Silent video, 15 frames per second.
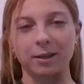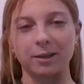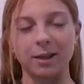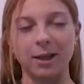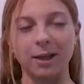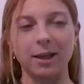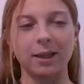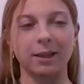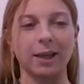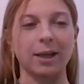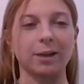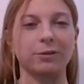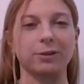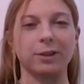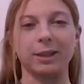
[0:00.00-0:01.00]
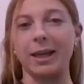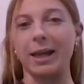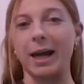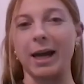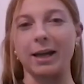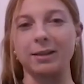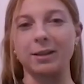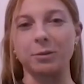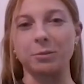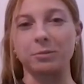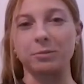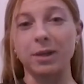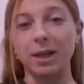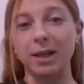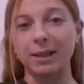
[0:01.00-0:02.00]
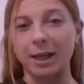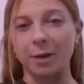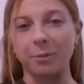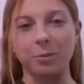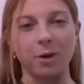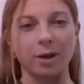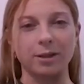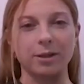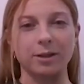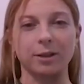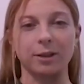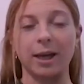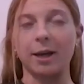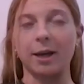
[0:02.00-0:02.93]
And thankfully, they had some tampons